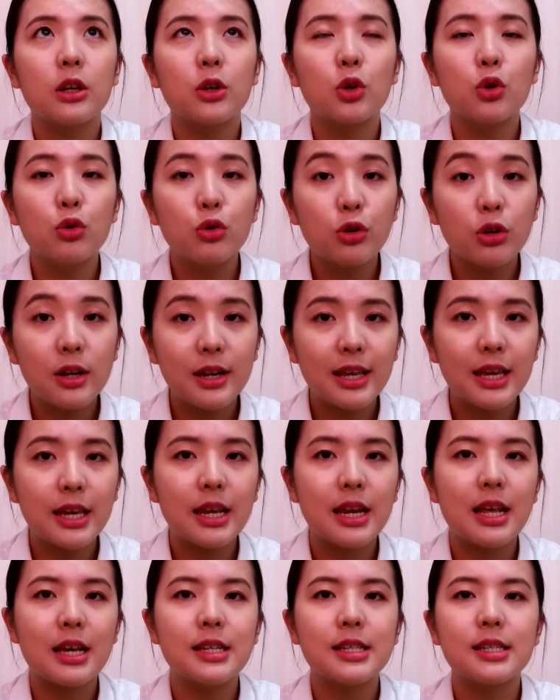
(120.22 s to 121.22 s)

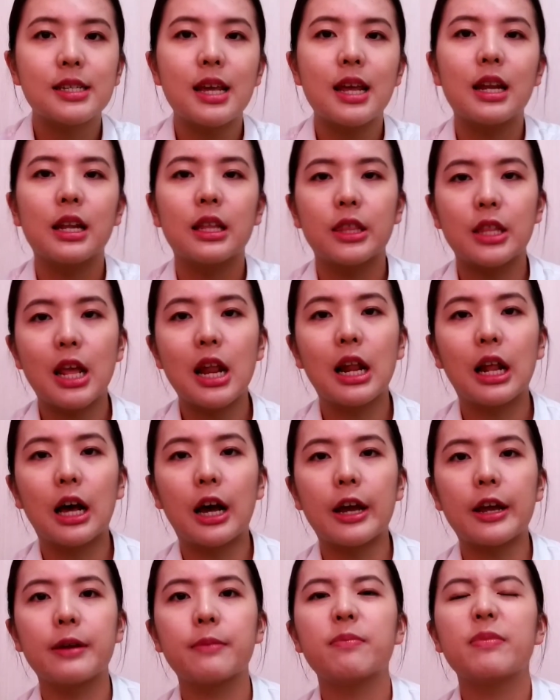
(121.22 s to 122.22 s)
usually they set the
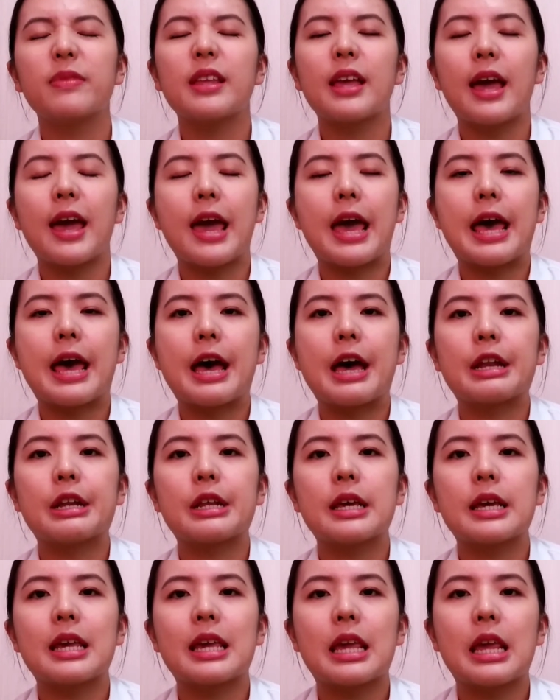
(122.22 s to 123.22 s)
deadline at
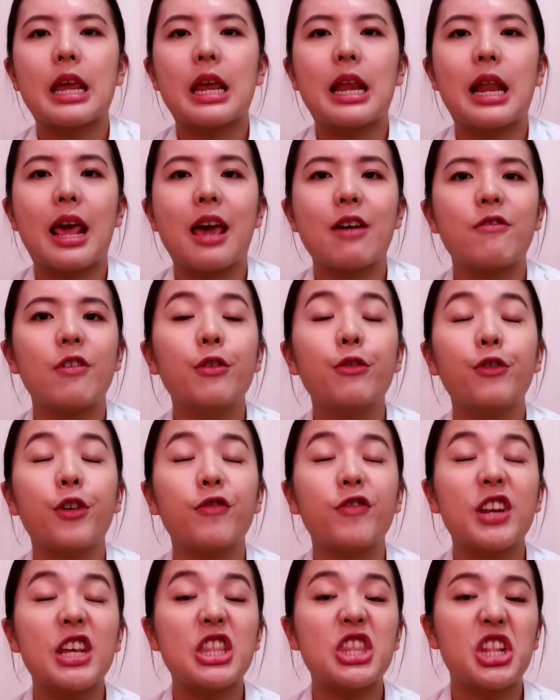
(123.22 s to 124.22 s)

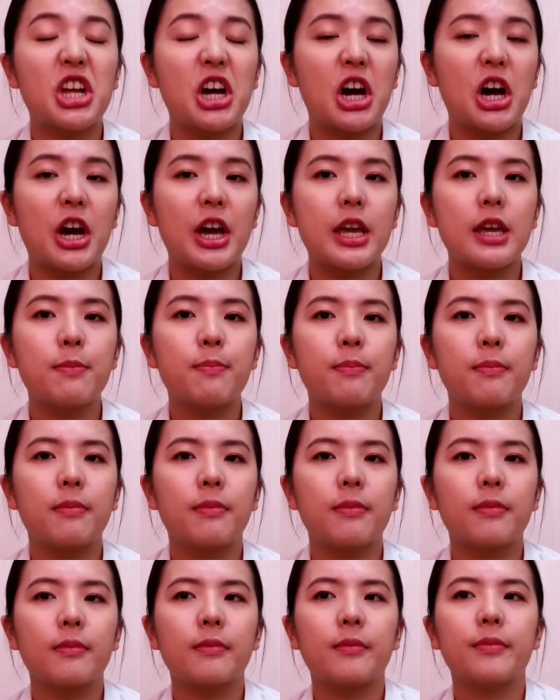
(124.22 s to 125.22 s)
11:59
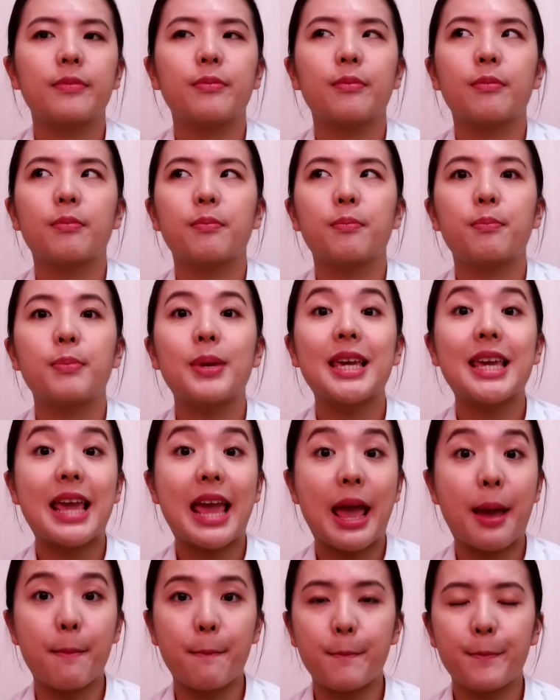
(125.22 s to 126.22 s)

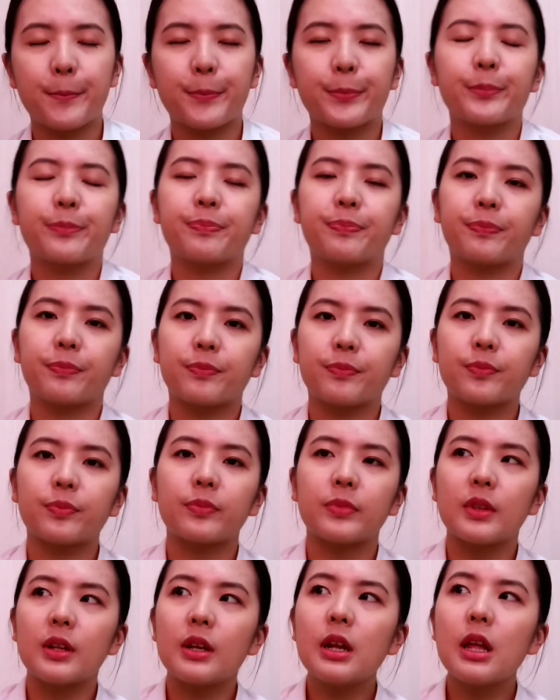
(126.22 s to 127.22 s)
p.m.
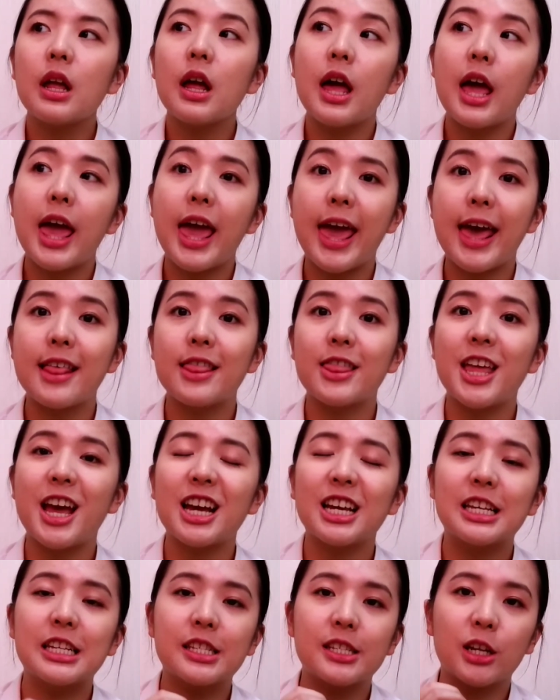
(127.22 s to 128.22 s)
And
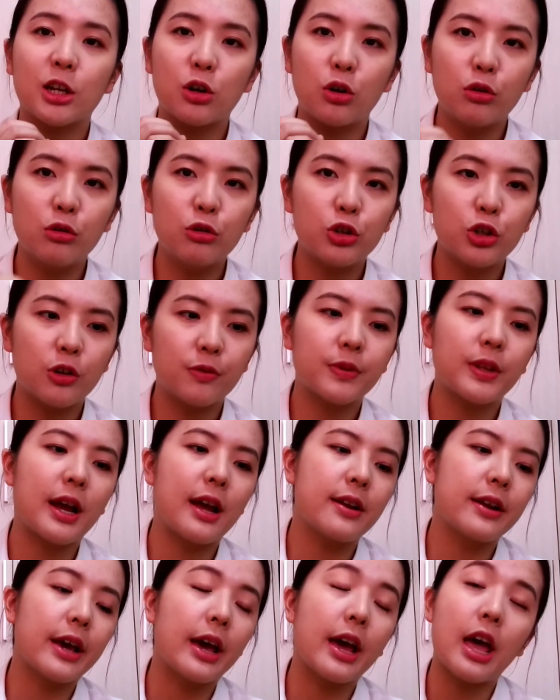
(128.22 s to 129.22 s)
that is the crucial
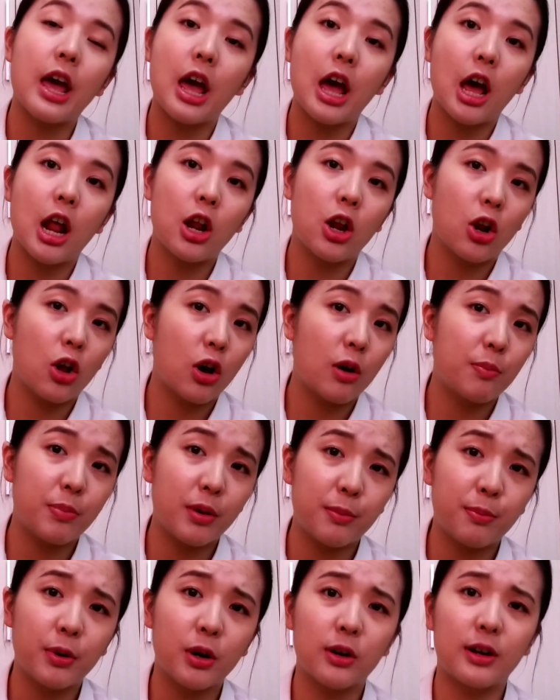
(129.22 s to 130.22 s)
time that a lot of
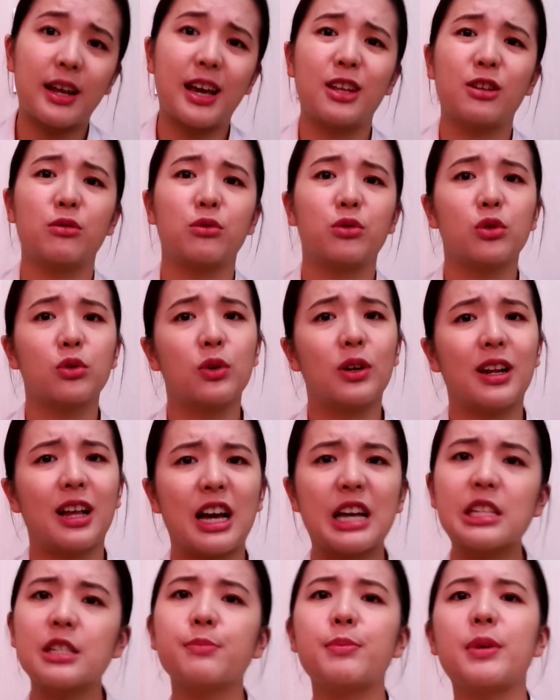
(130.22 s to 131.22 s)
people like to do
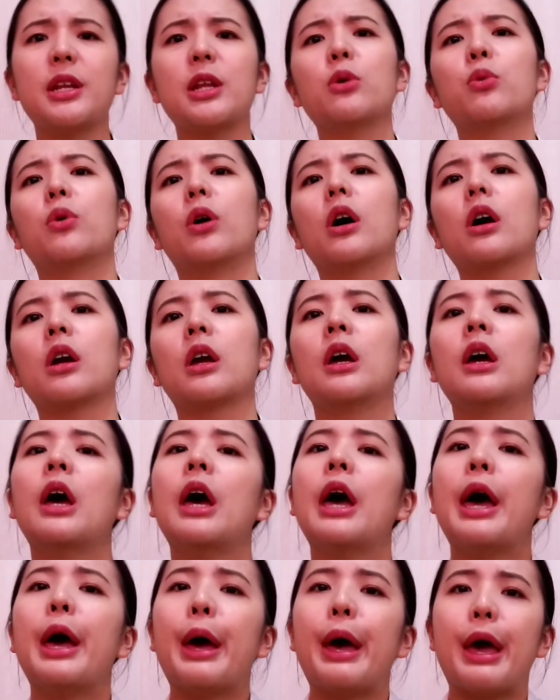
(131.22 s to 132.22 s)
last minute work
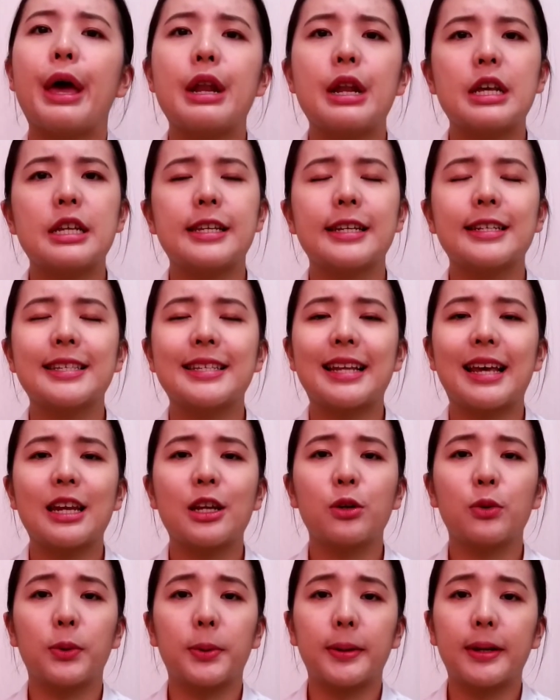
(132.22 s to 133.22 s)
and they just
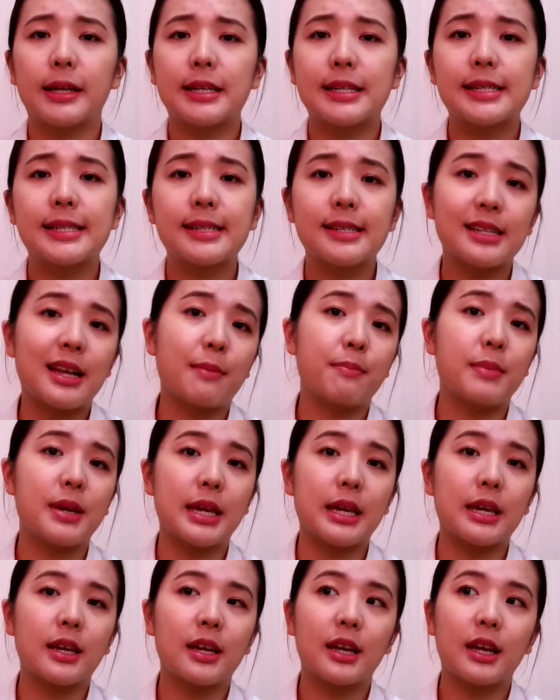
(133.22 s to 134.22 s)
like to
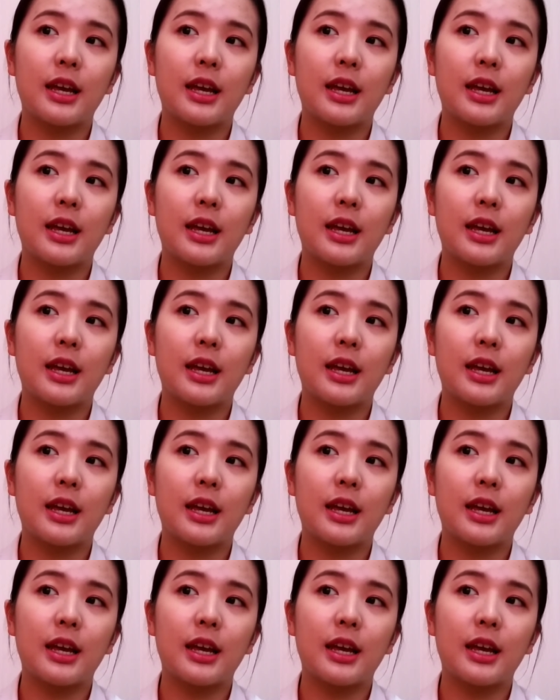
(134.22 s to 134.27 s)
submit